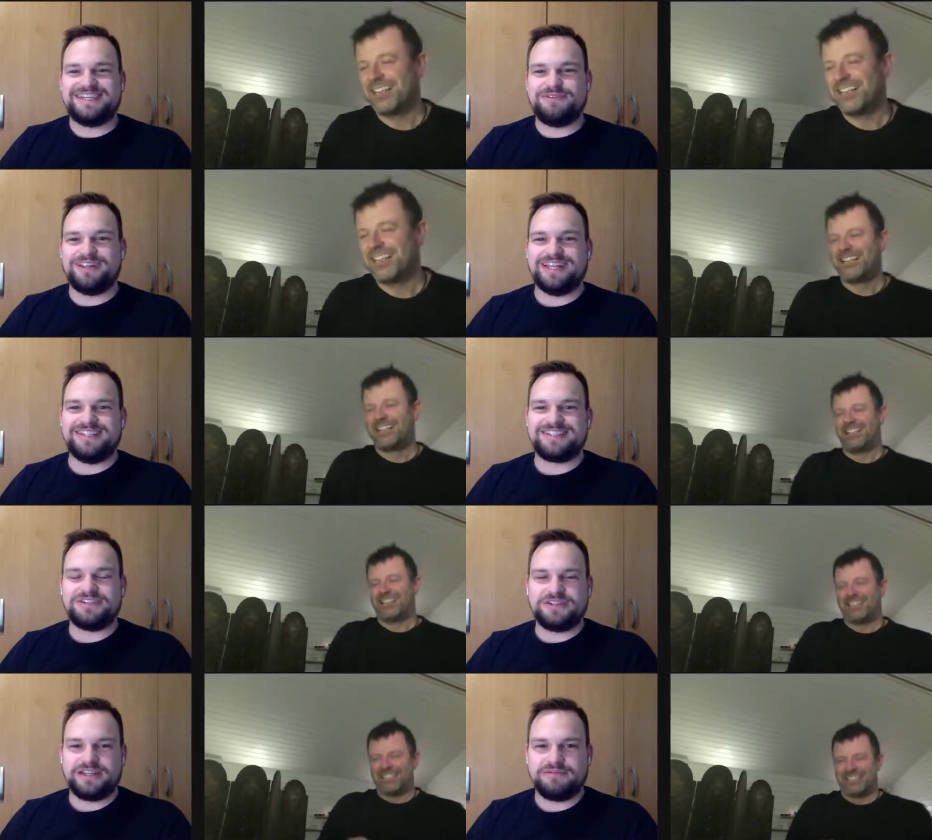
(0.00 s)
Speaker 1: see what Lynn's
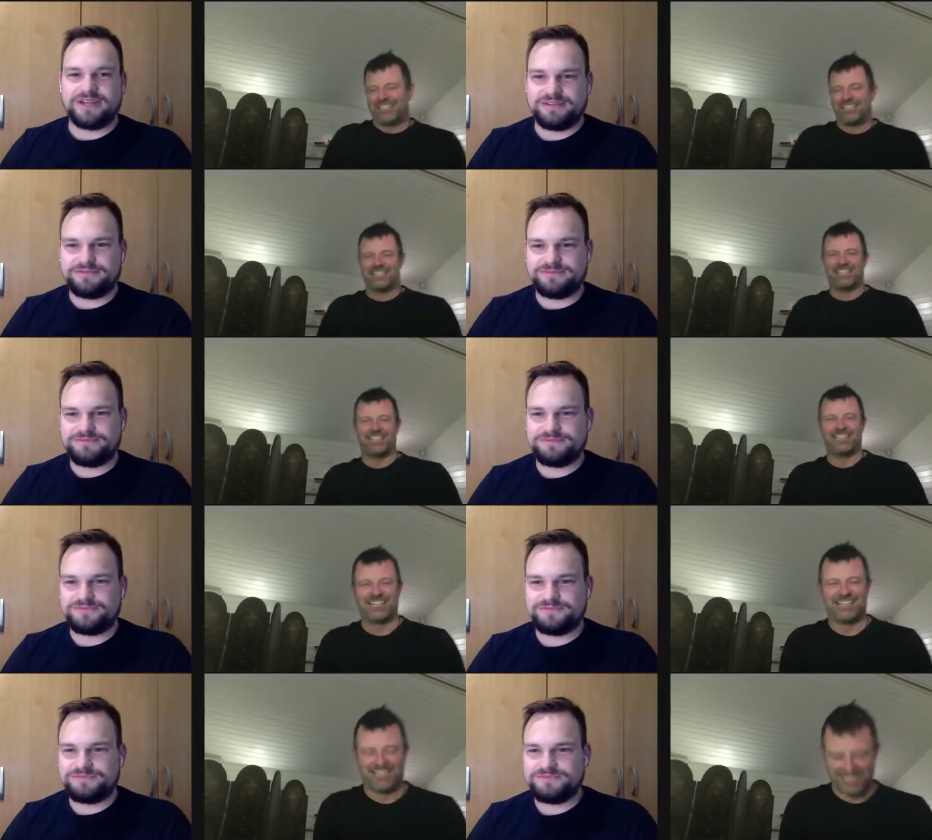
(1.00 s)
talking about.
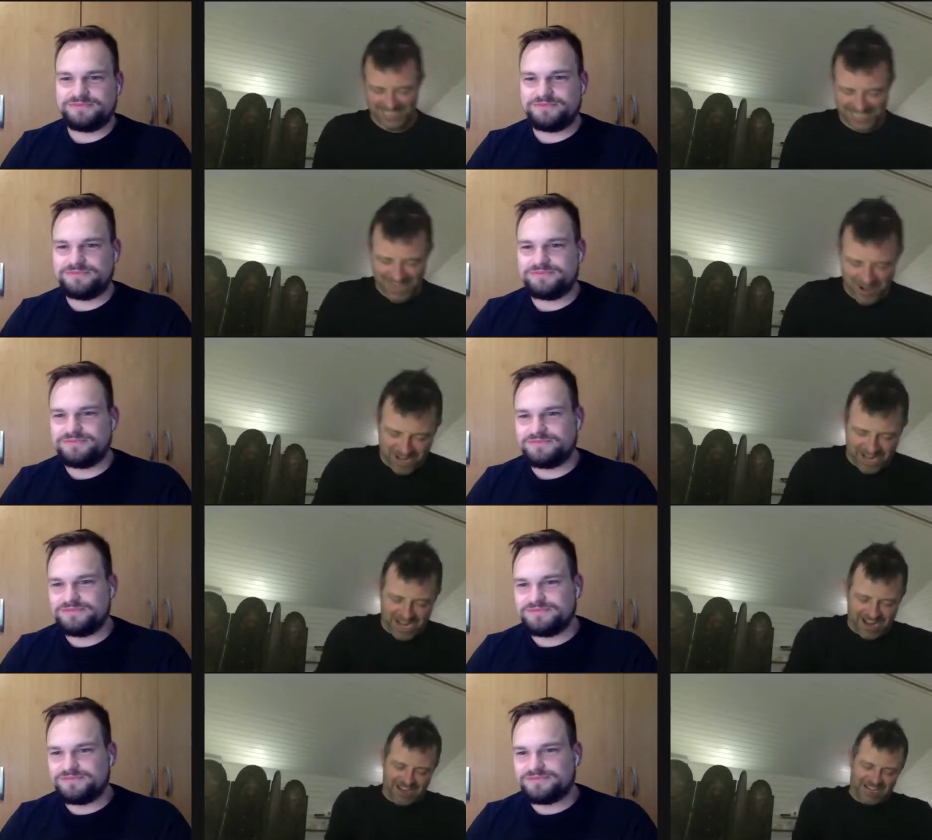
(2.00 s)
Speaker 2: Okay,
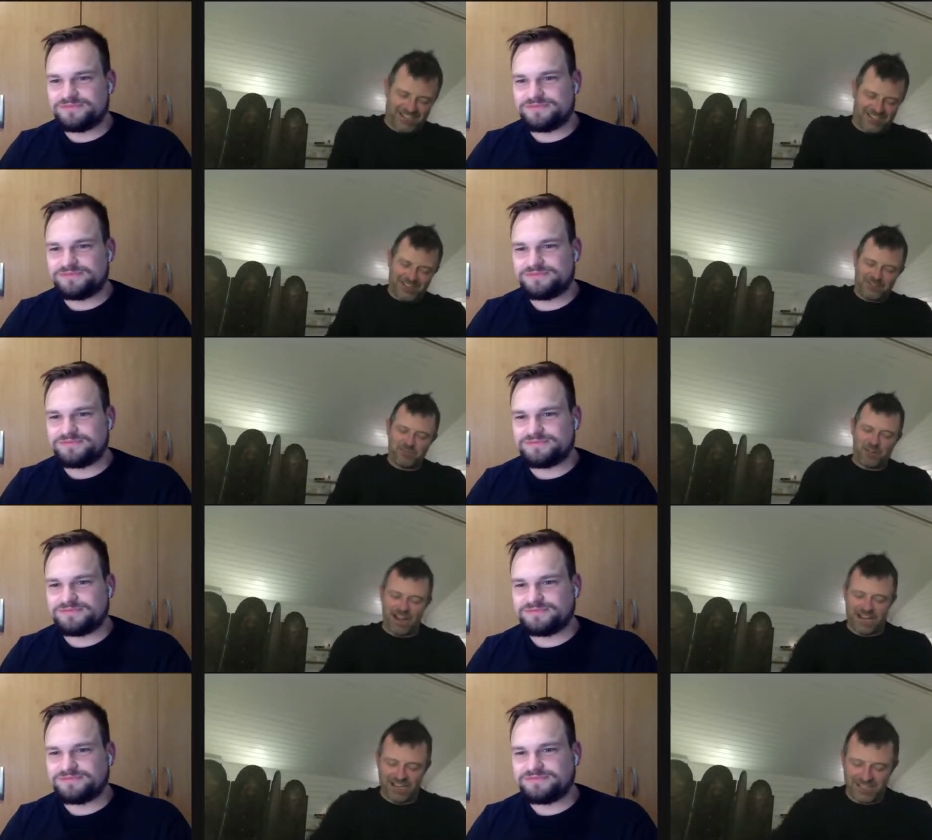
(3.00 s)
I can do I
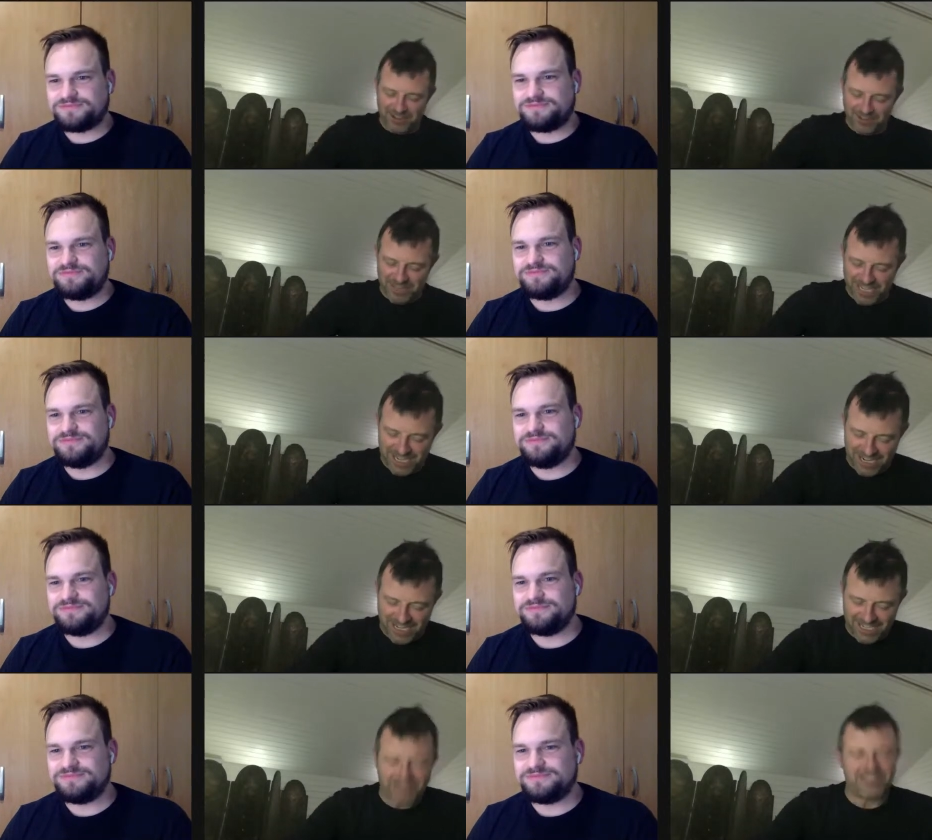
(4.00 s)
can do the uh, I
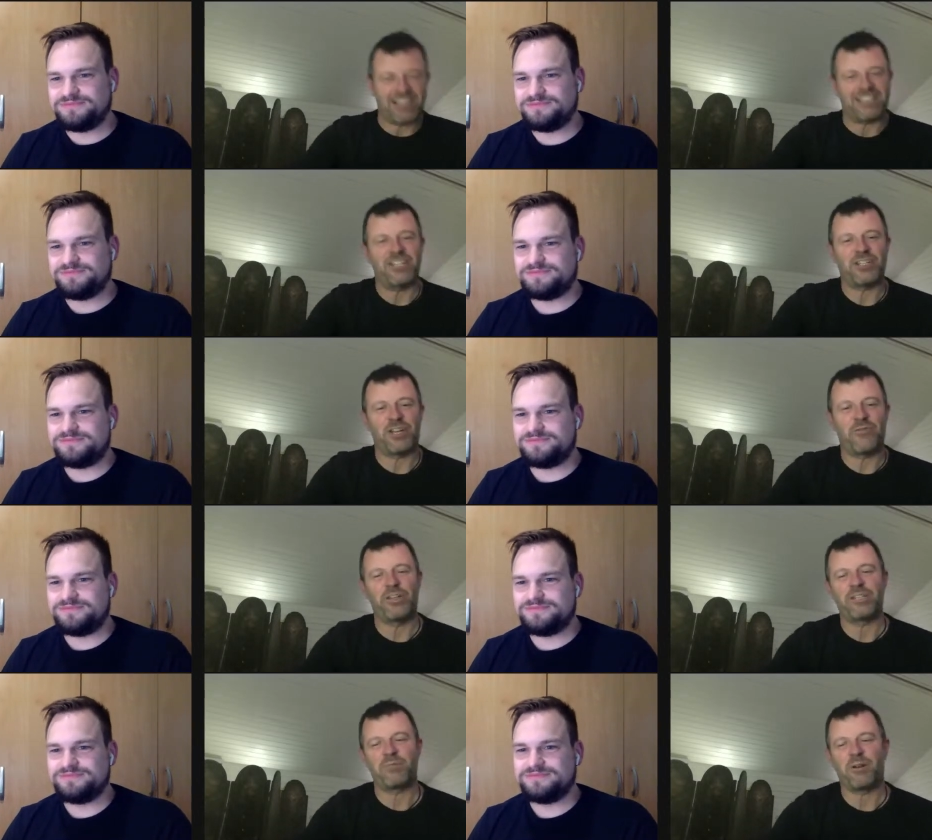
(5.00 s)
can do that T-shirt for you
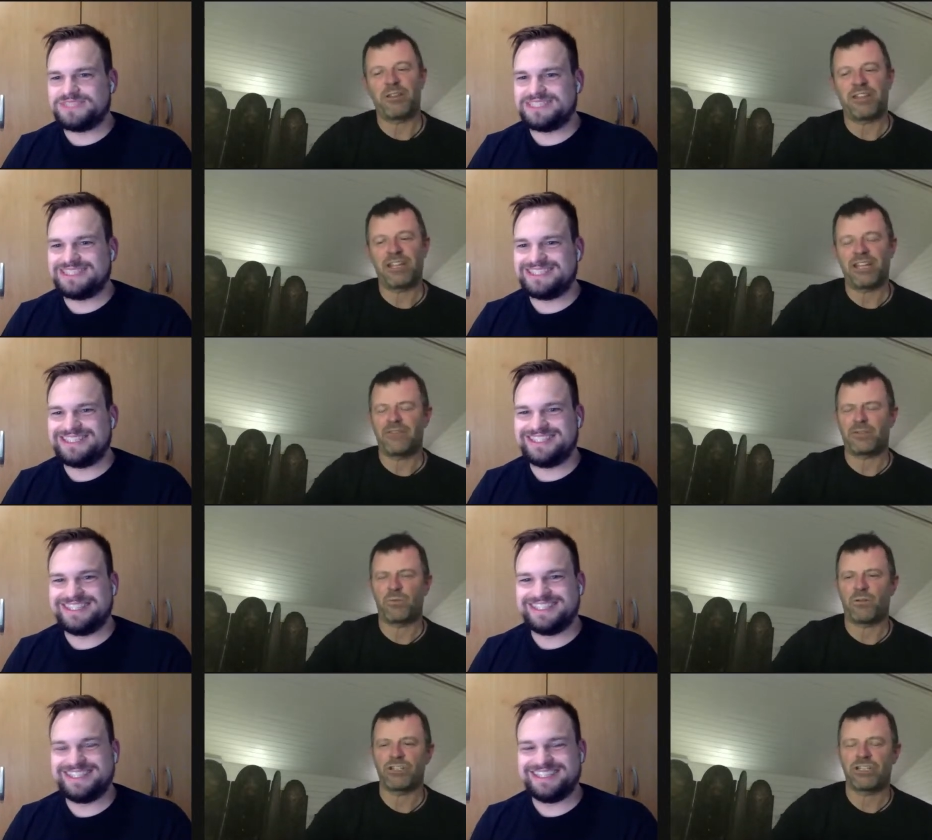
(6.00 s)
tomorrow. I think if it's
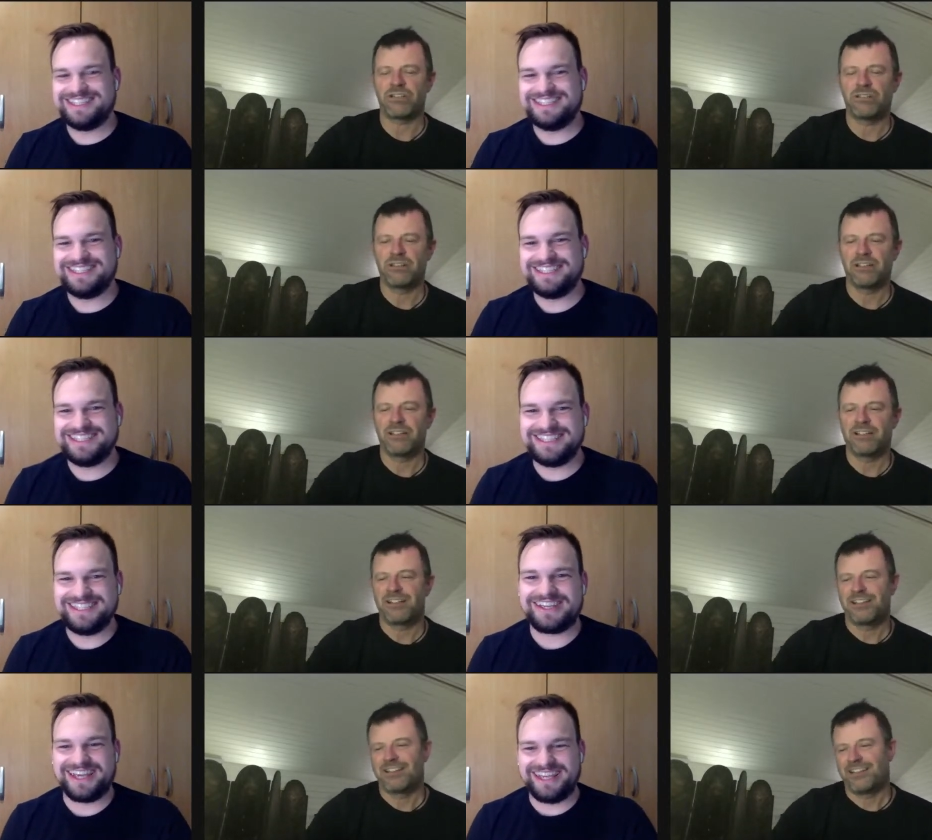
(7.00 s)
washed.
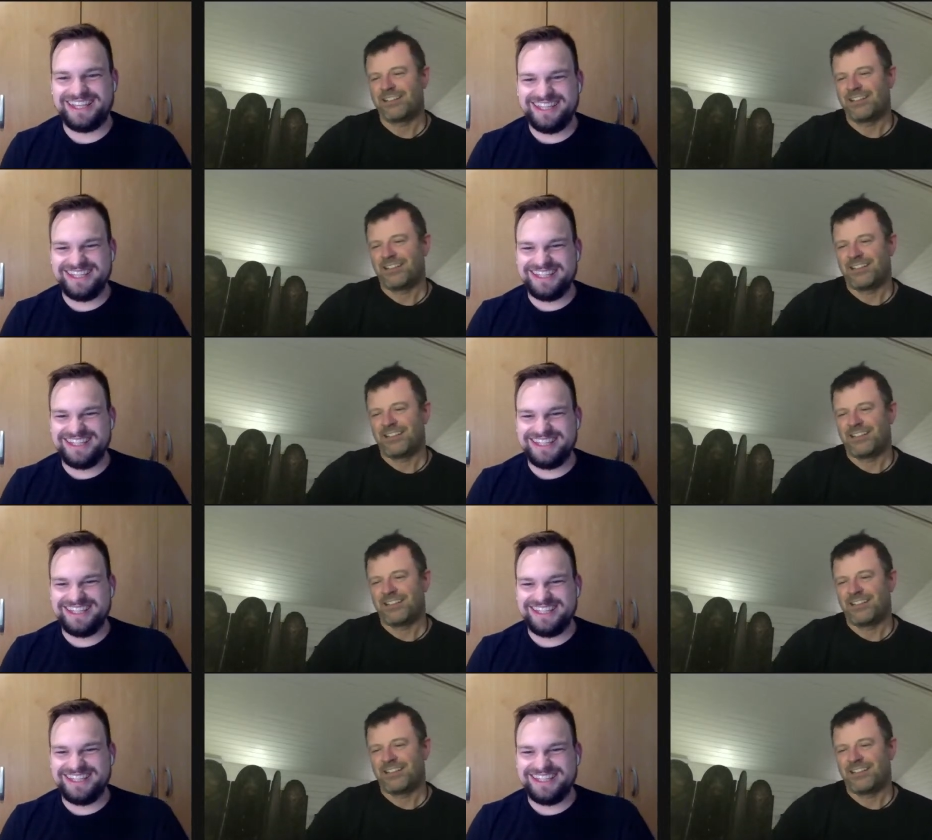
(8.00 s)
Okay.